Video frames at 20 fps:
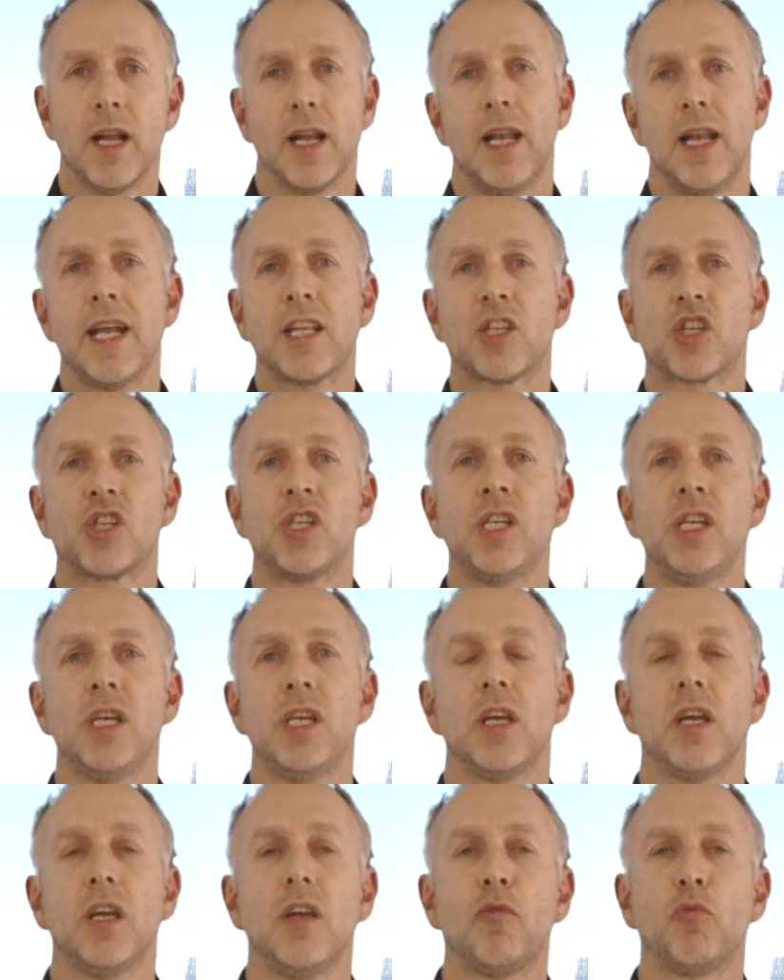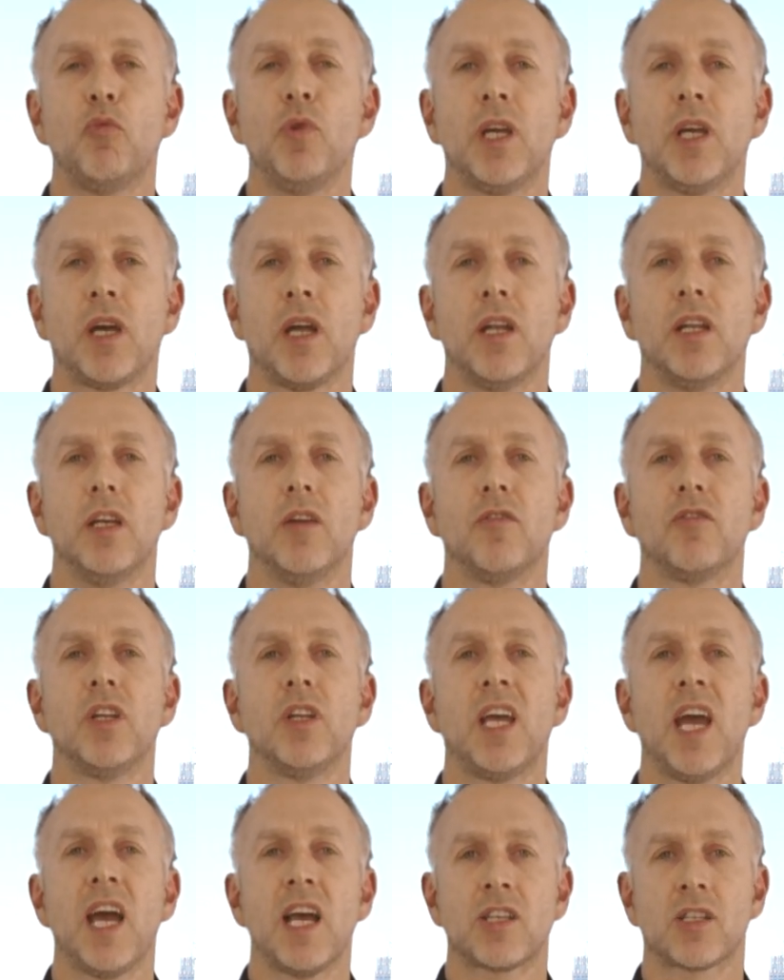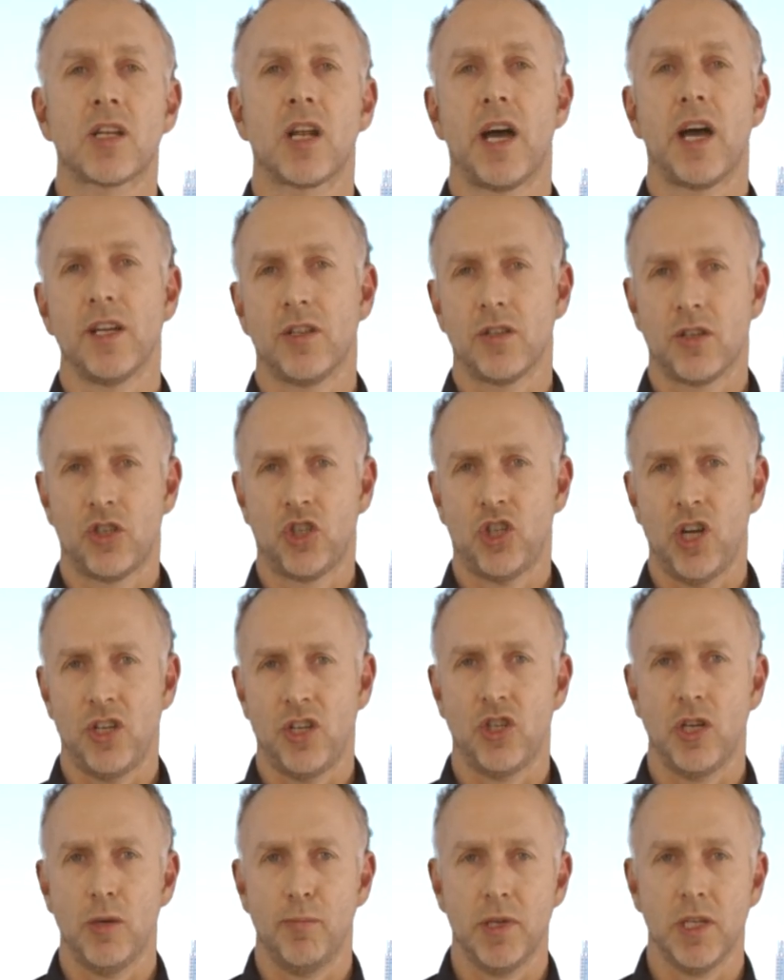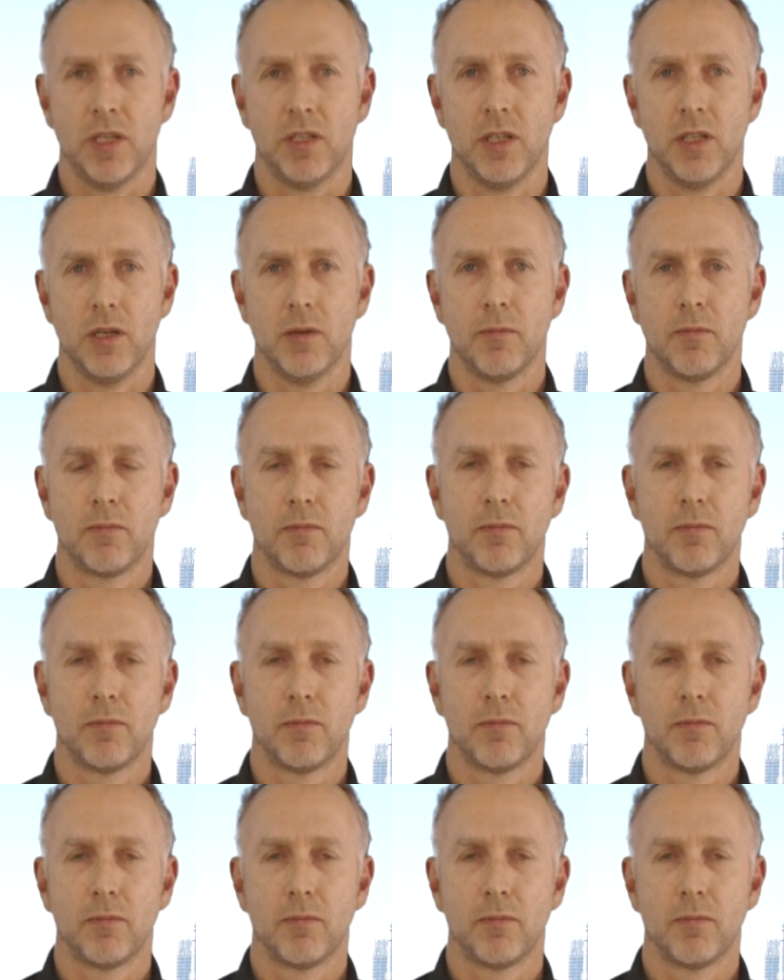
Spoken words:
Let's see if we can even gaslight ChatGPT.